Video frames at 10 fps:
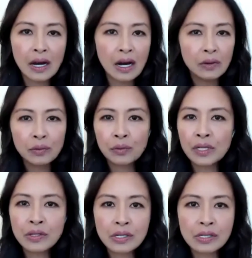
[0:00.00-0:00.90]
We
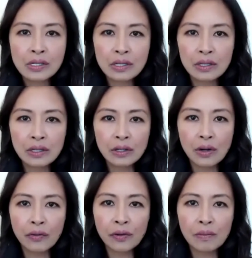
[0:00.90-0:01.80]
just, you
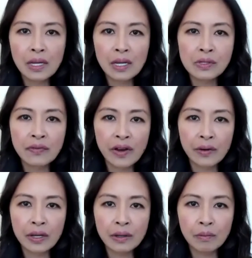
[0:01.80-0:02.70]
know, for me, it was
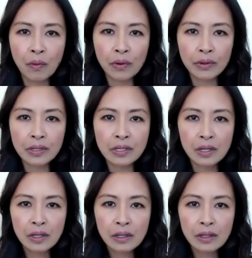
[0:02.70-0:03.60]
very important.
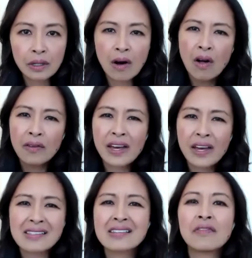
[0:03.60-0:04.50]
All of
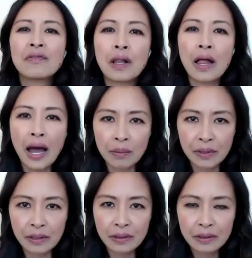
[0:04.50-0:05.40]
that stuff will
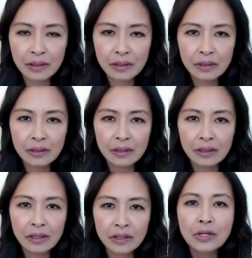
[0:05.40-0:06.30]
happen.
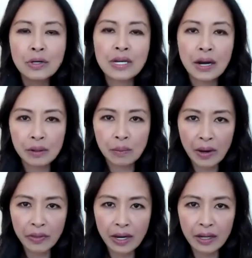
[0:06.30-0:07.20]
There's no doubt
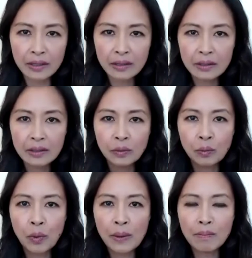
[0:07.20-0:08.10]
about that.
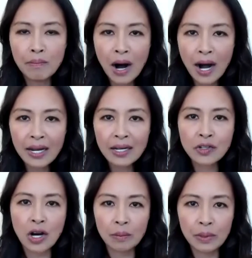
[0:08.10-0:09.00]
What my
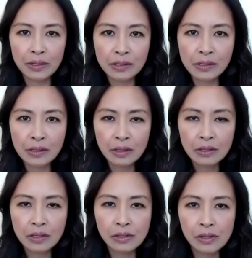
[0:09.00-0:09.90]
job is
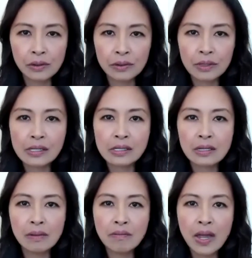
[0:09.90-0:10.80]
to do is
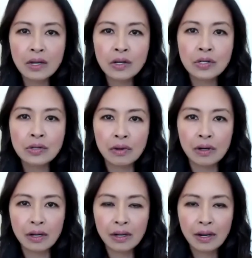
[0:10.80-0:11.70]
to make
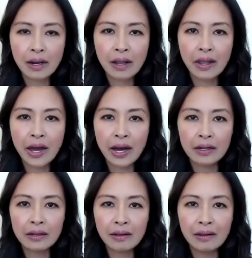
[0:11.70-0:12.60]
sure that
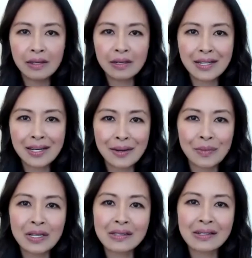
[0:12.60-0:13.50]
the team
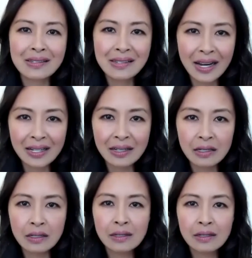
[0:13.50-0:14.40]
is
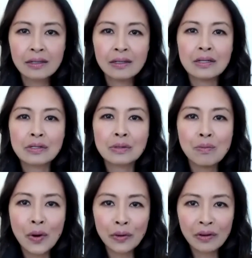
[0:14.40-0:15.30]
excited, is
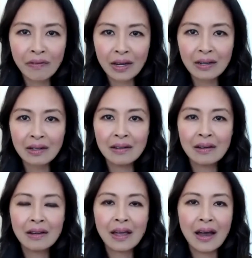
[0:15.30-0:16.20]
motivated,
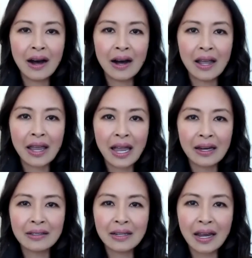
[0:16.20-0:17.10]

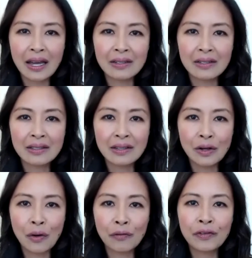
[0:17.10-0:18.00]
and you
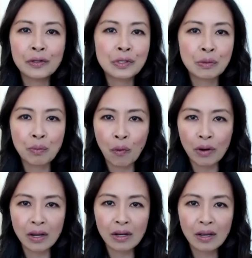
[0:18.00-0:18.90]
know, feel
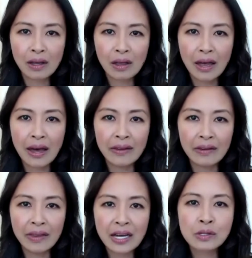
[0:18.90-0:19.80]
supported.
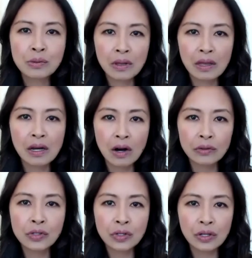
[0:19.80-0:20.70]
And that's really the
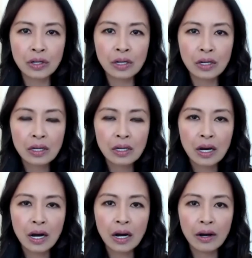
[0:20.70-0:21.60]
culture
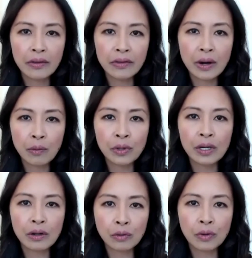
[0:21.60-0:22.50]
that we
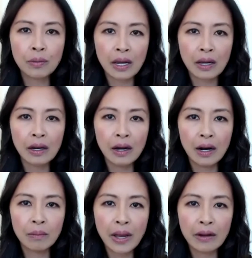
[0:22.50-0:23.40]
are grooming
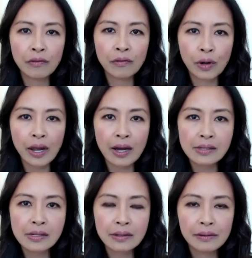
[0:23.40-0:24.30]
at Forkast.